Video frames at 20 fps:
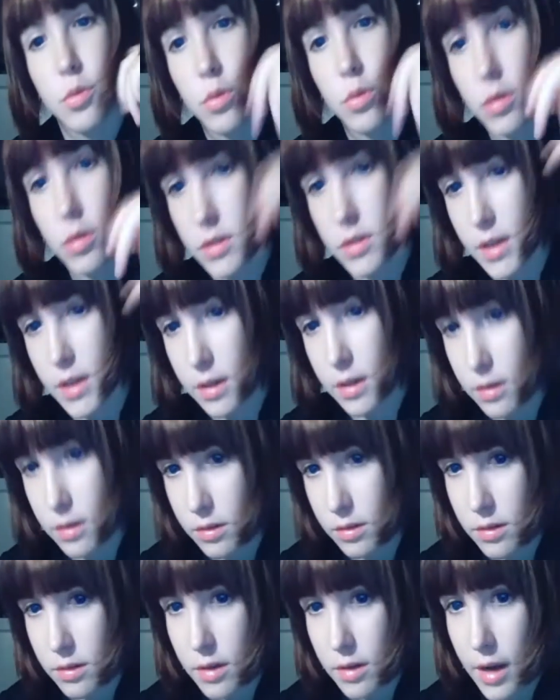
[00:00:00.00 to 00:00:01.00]
It's
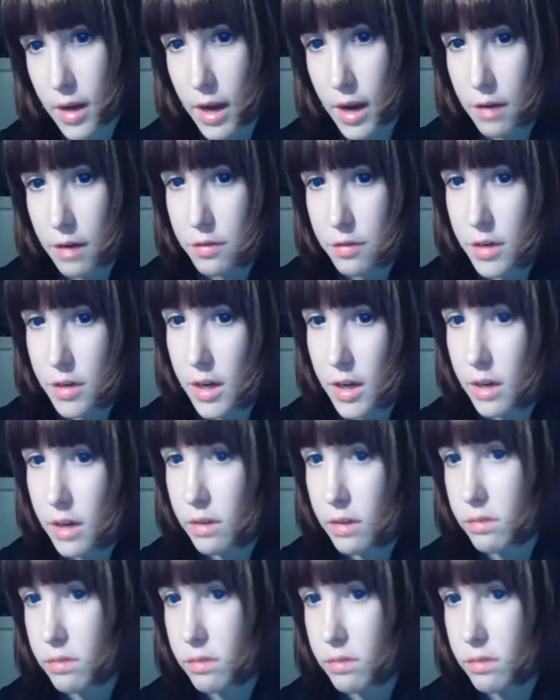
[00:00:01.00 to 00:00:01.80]
half day.